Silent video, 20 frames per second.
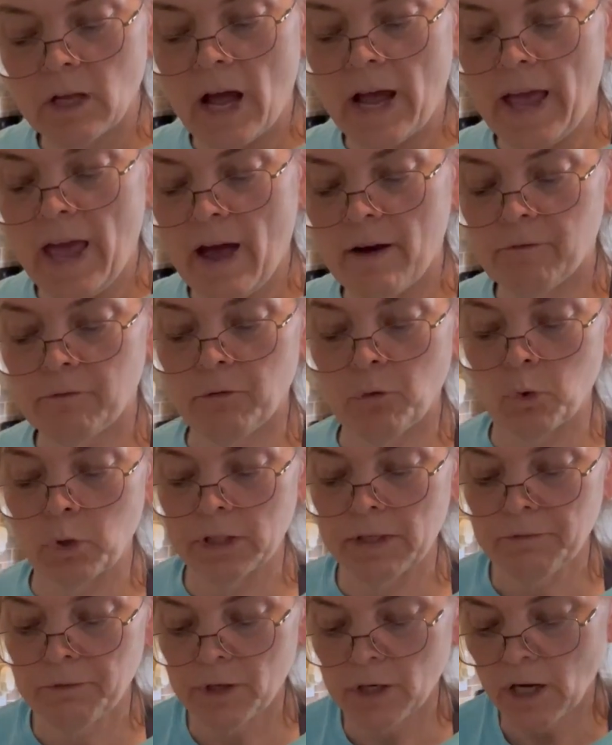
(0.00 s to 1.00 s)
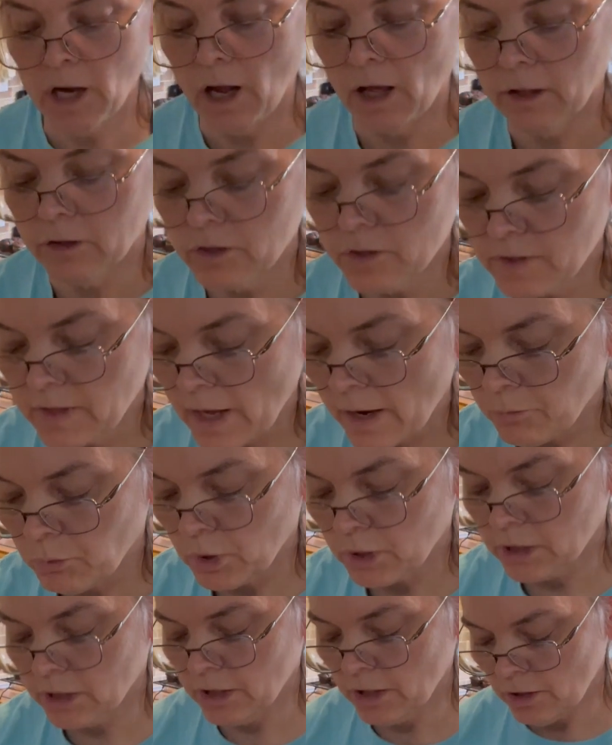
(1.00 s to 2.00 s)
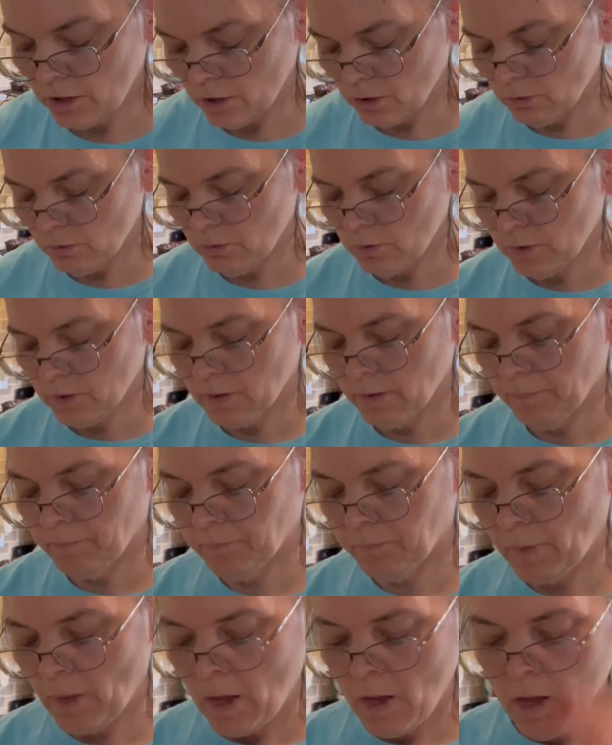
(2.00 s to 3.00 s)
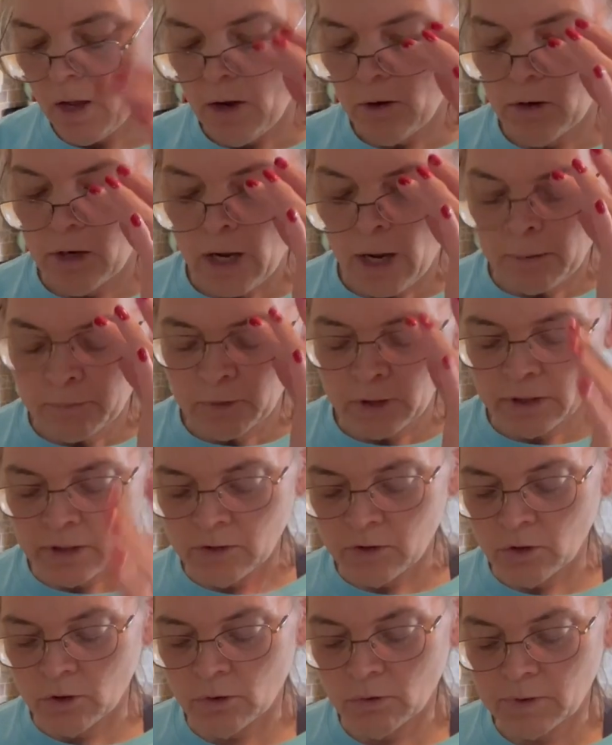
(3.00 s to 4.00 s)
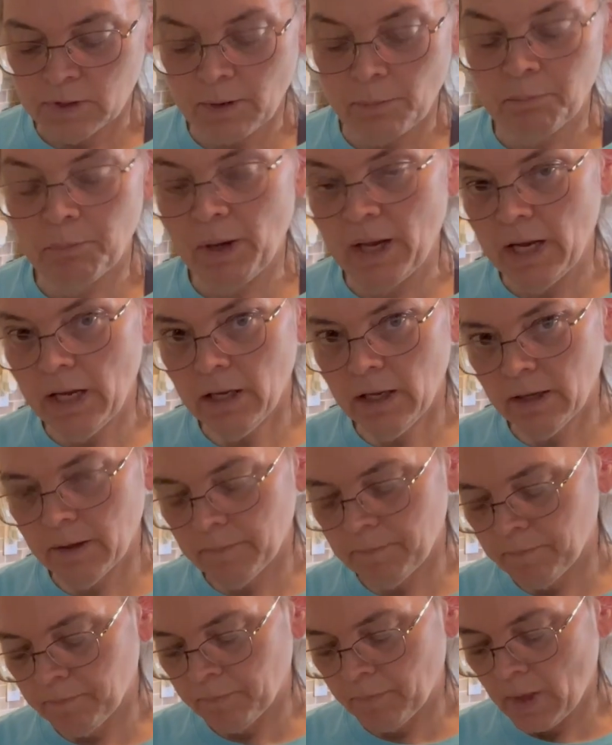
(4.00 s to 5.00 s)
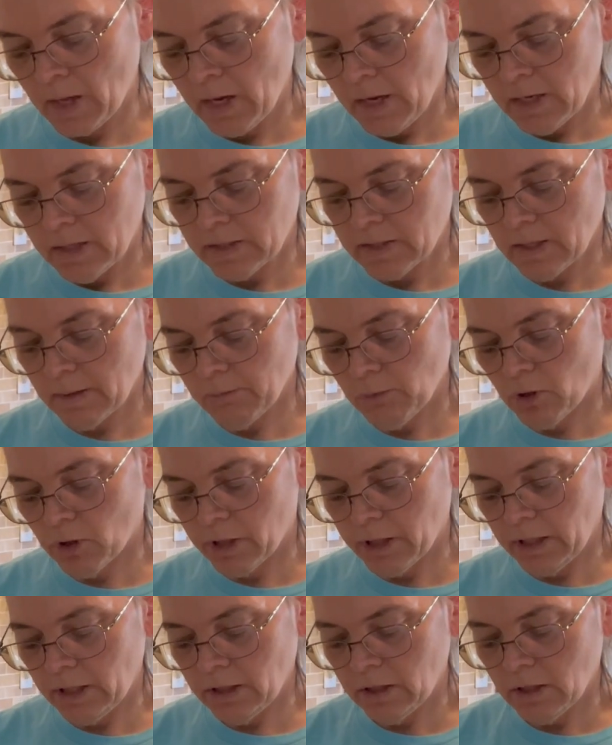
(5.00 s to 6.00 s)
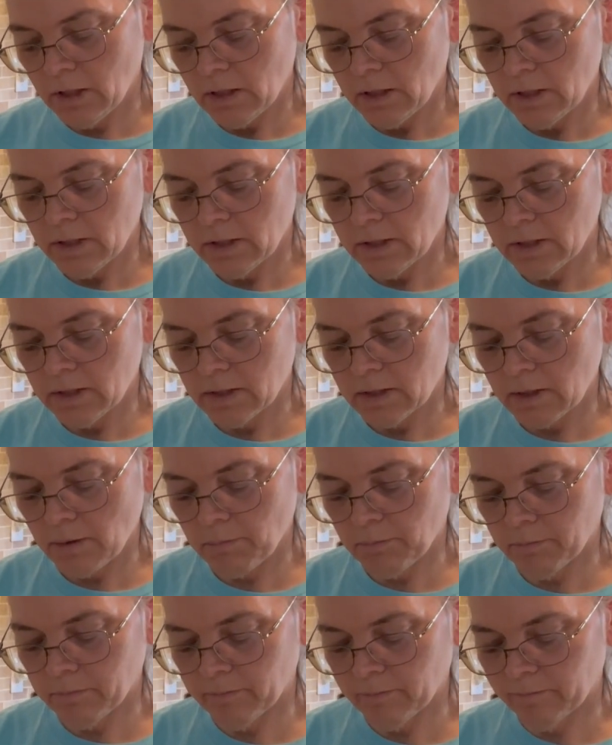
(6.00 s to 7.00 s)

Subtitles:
I have 4 different colors that we're going to use. I'm going to do some pink, some green, some